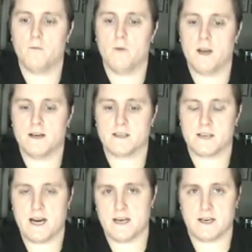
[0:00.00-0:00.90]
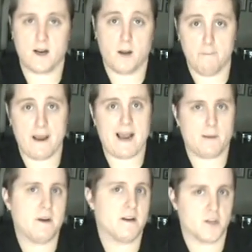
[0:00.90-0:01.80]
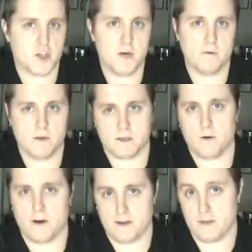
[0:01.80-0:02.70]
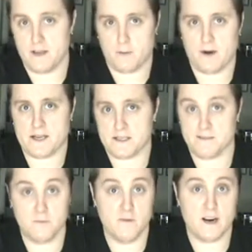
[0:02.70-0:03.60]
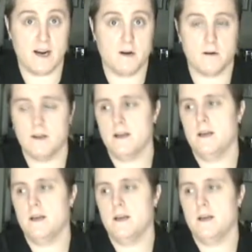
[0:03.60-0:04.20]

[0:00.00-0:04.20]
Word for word: we had decided to come back because she was going to be in the process of moving out.